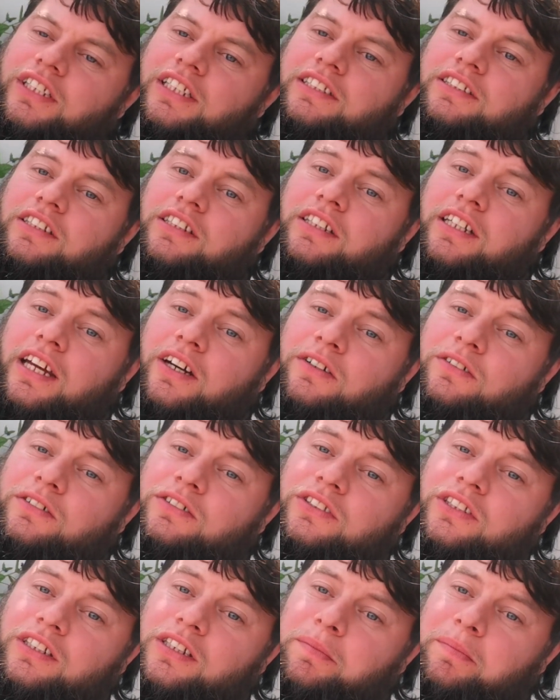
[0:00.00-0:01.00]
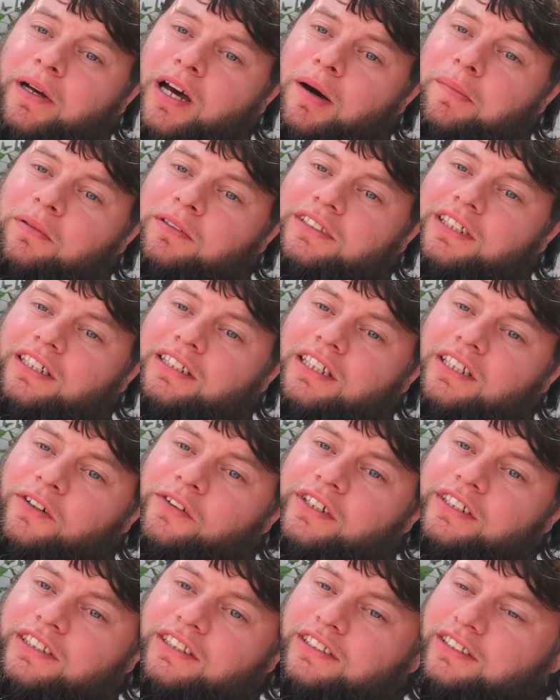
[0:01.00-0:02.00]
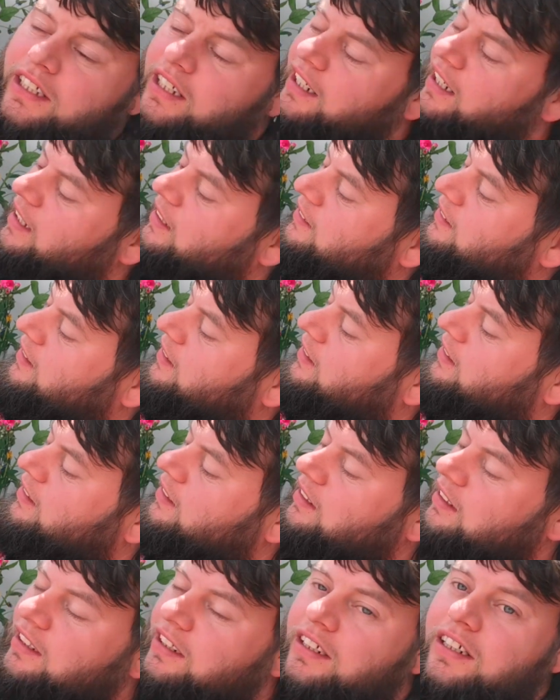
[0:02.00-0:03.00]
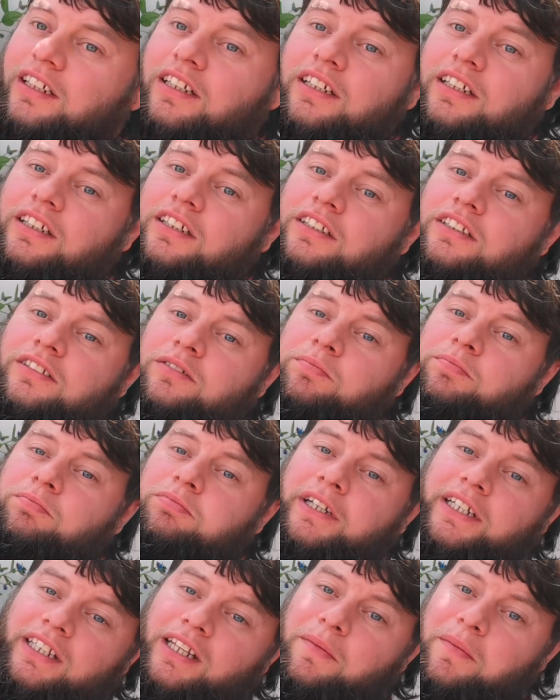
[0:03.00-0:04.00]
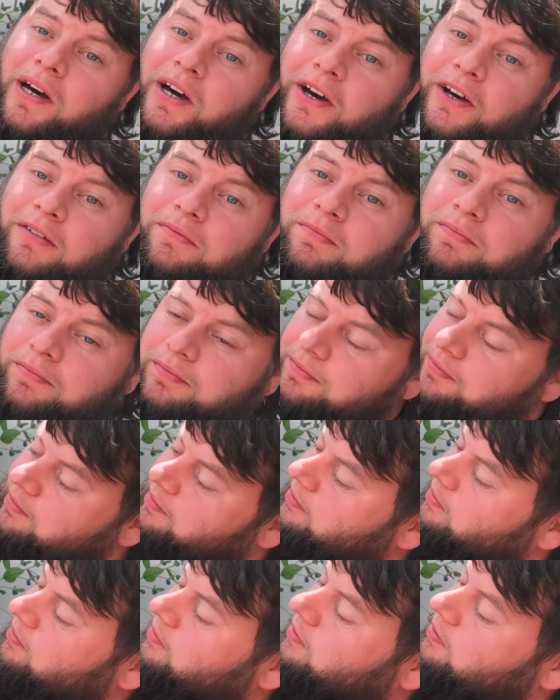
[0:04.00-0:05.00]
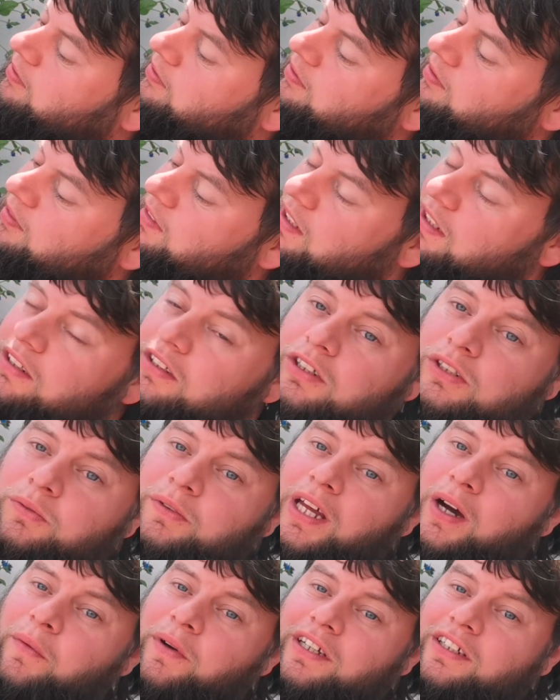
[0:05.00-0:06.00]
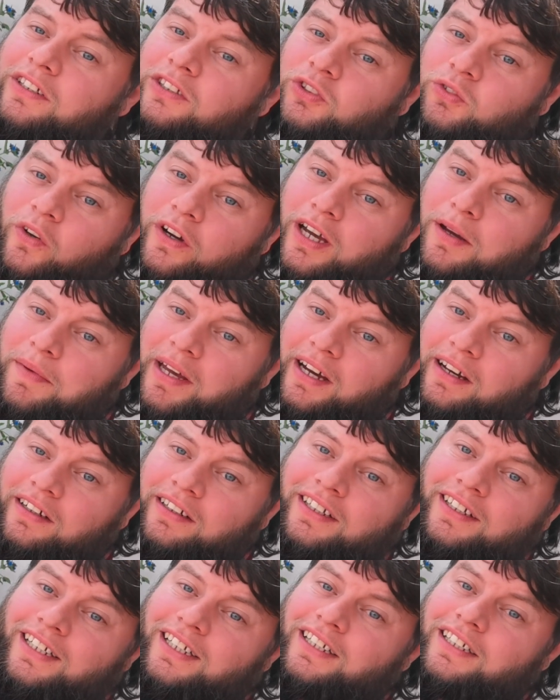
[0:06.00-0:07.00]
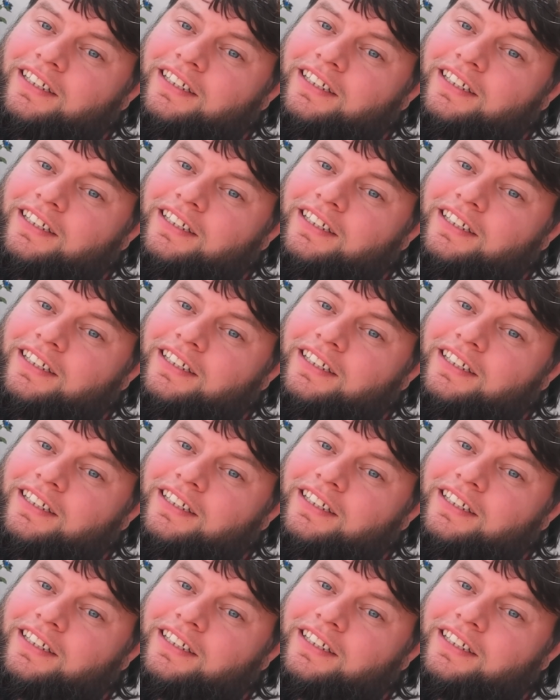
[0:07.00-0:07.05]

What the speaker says: these are the nettles and the purple dead nettle I just collected. Bring them home, because now we're going to dry them out